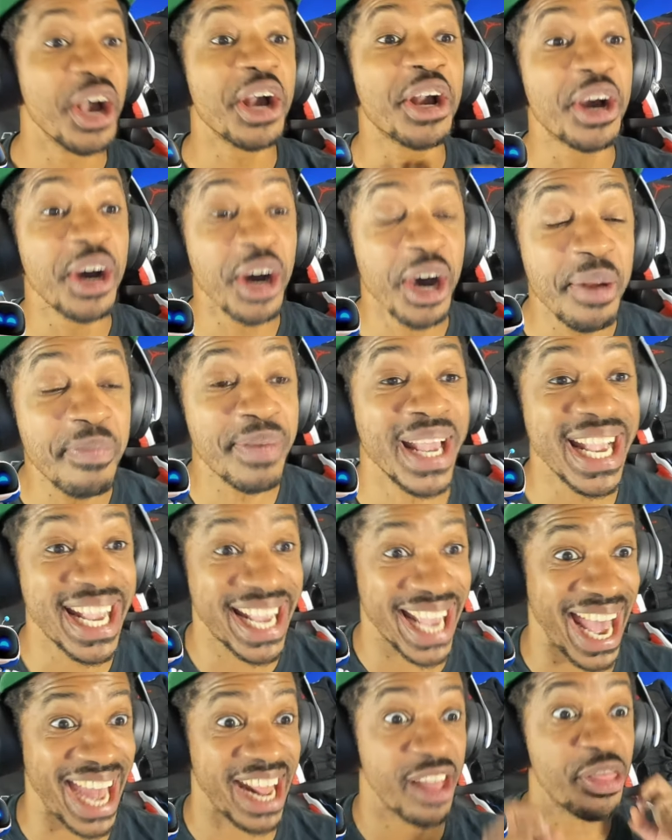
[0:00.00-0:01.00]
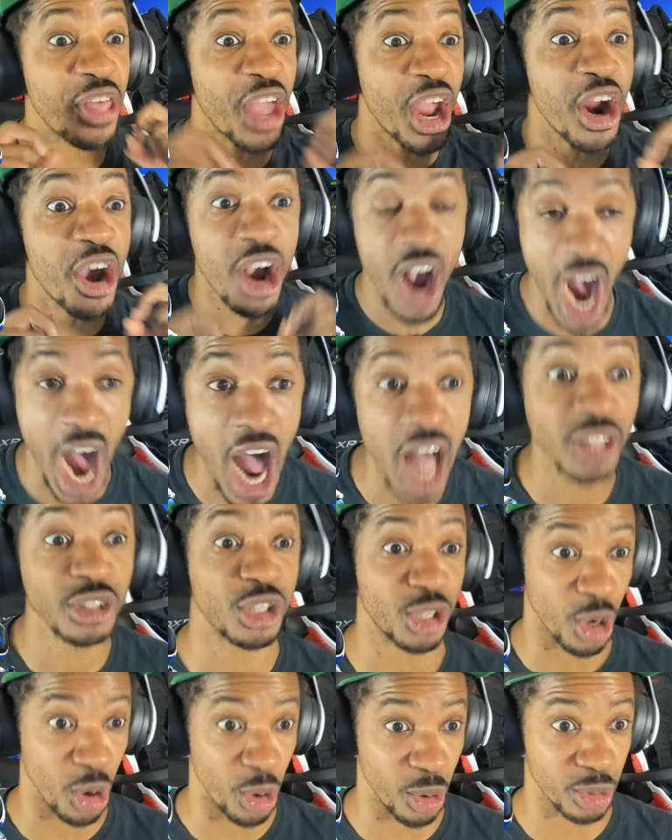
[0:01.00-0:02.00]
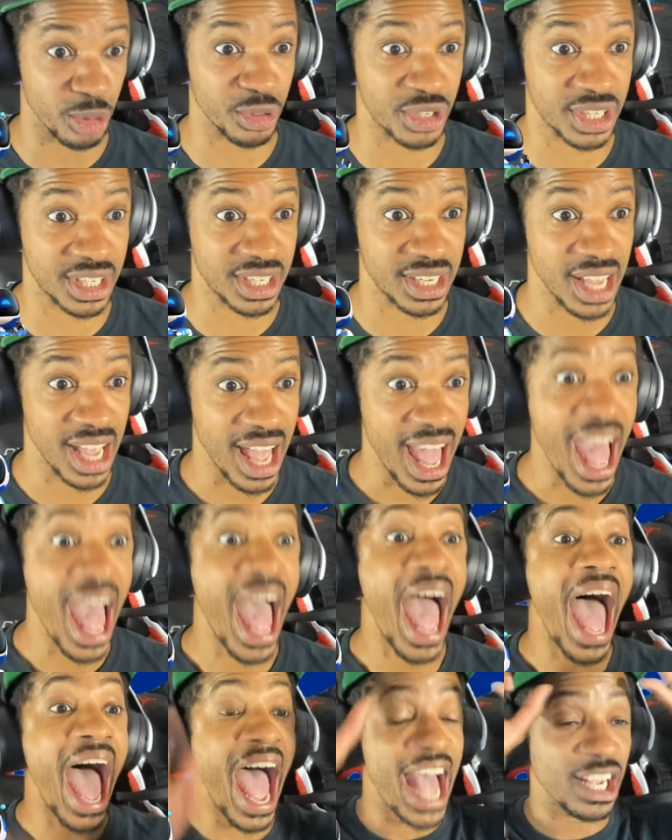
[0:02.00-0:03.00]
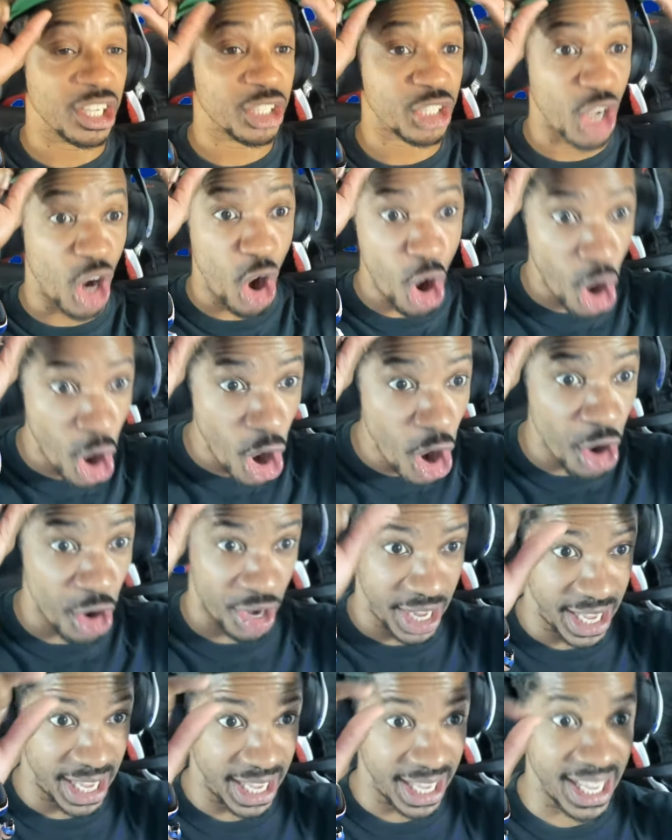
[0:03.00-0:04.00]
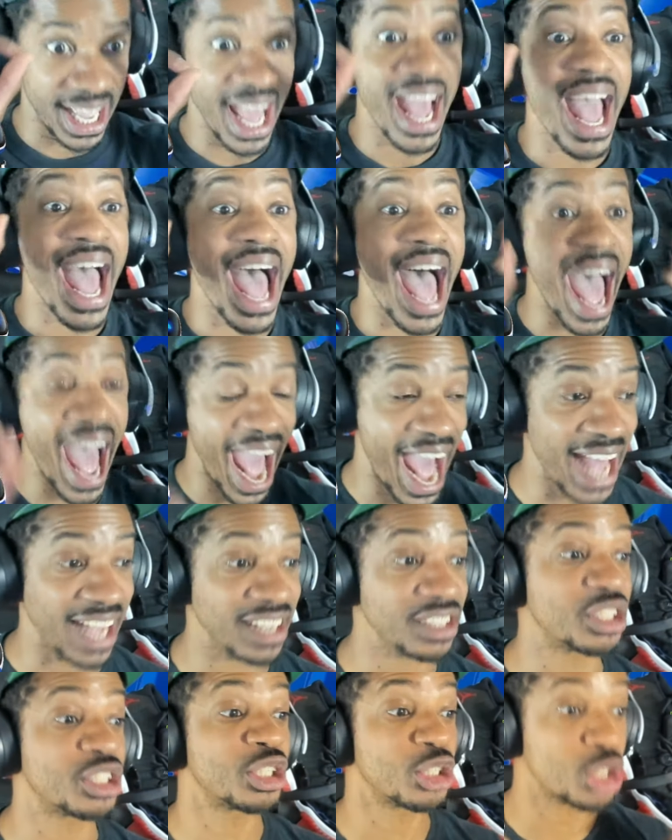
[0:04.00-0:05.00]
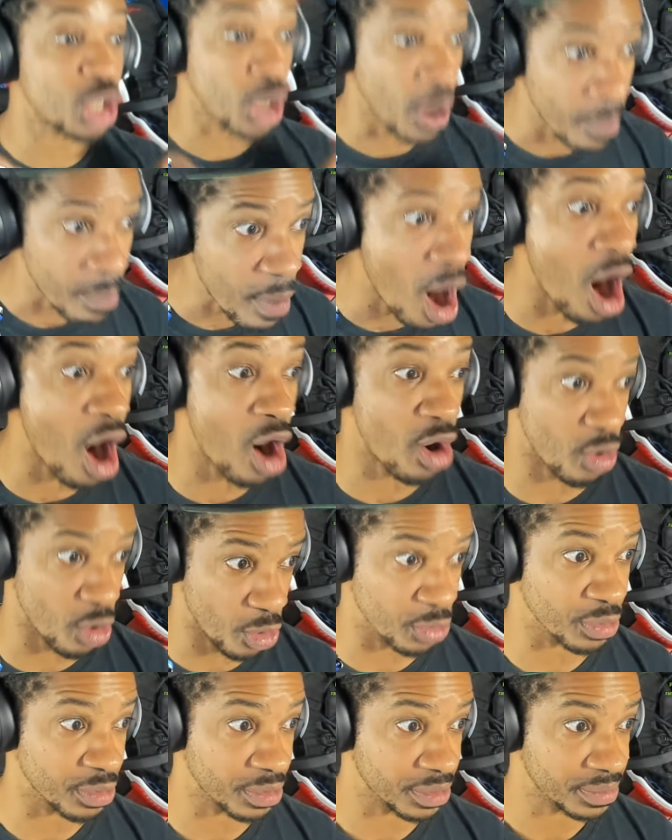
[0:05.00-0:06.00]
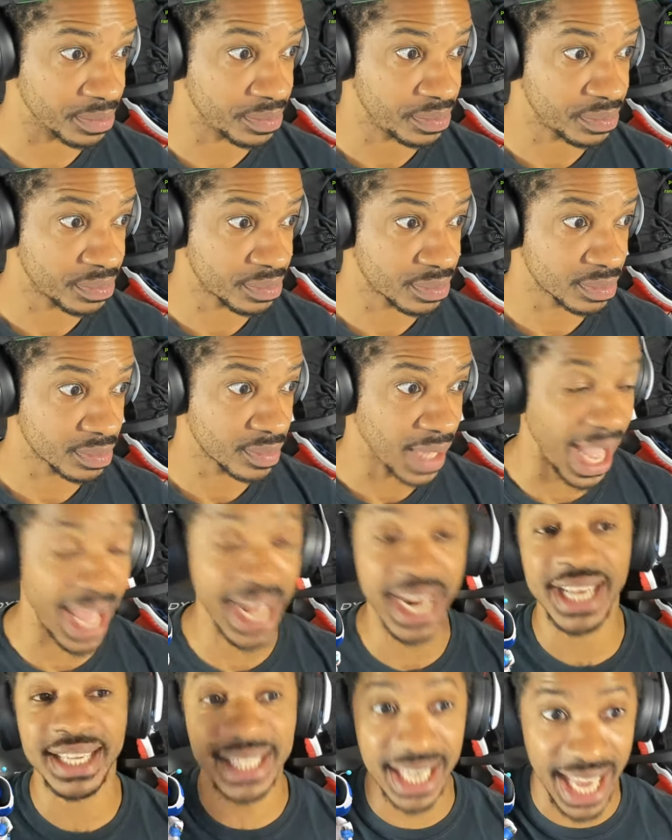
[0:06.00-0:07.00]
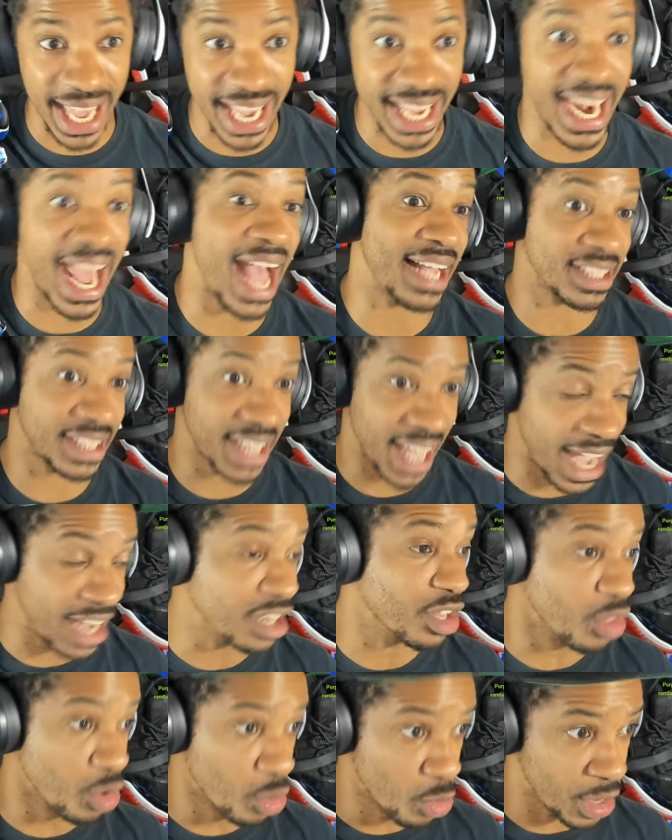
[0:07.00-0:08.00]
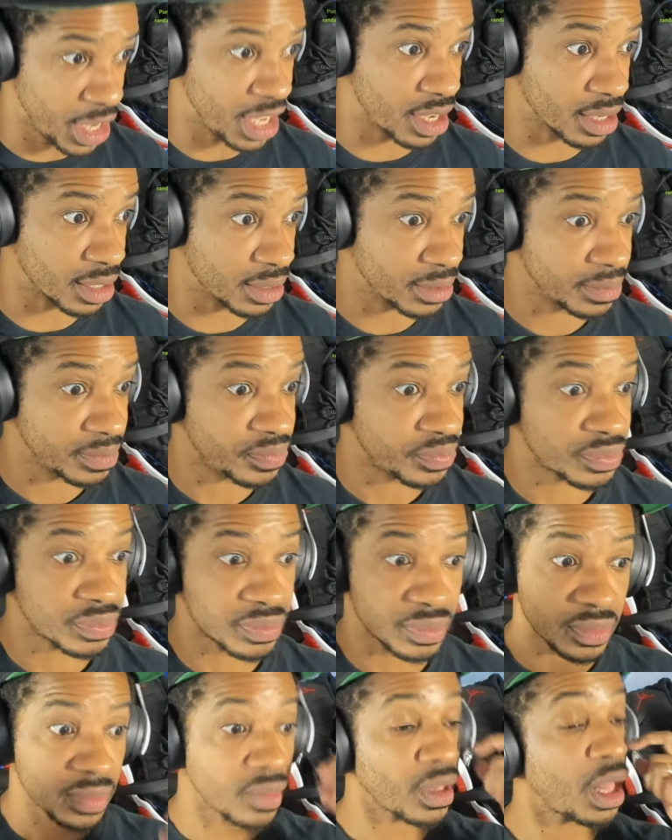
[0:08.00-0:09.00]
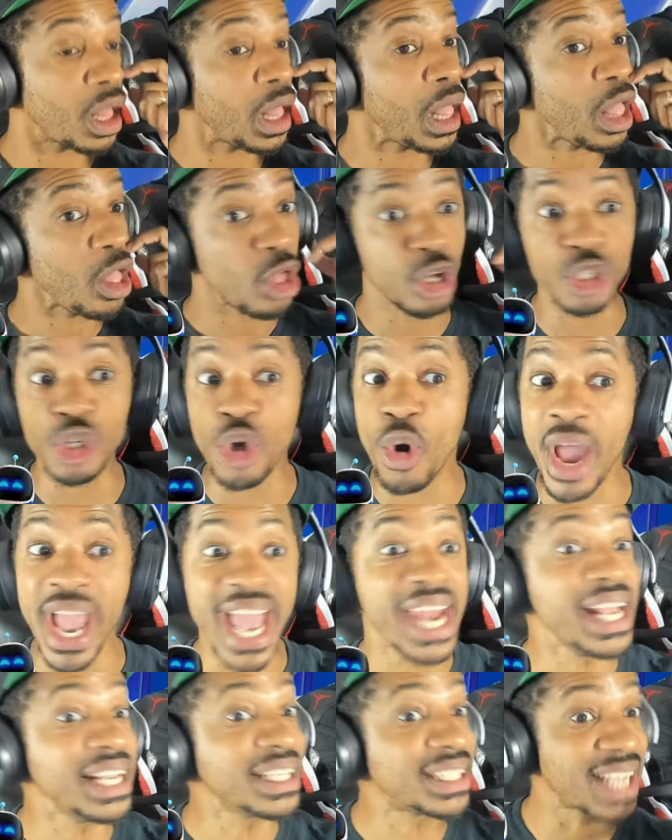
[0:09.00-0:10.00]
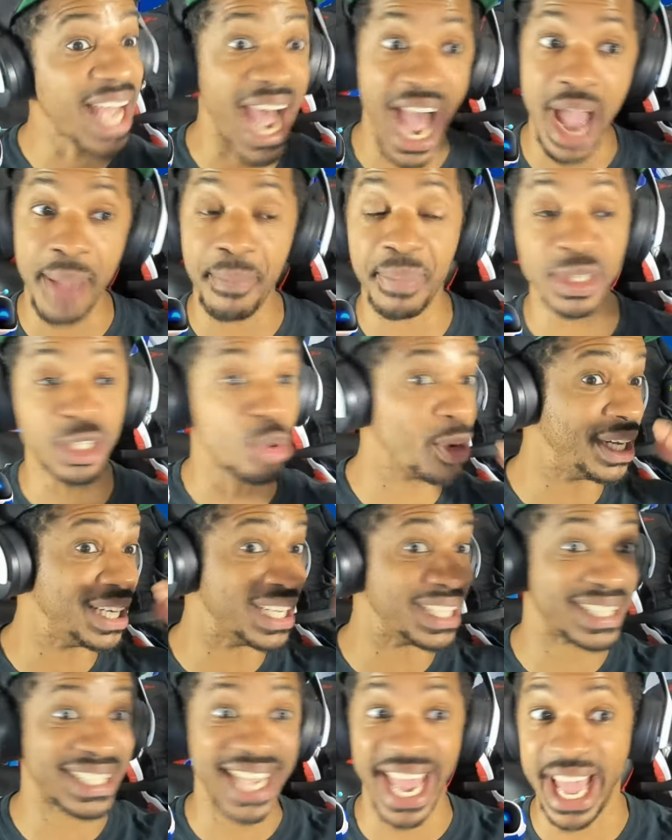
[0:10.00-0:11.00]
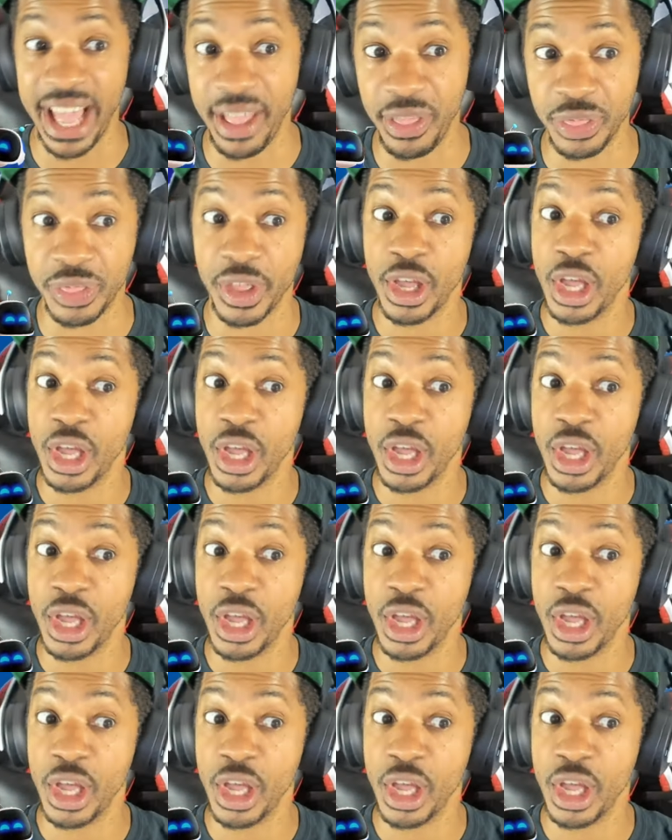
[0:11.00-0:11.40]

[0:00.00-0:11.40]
could be getting their consoles as early as tomorrow and as late as the end of the week. So anytime between the 10th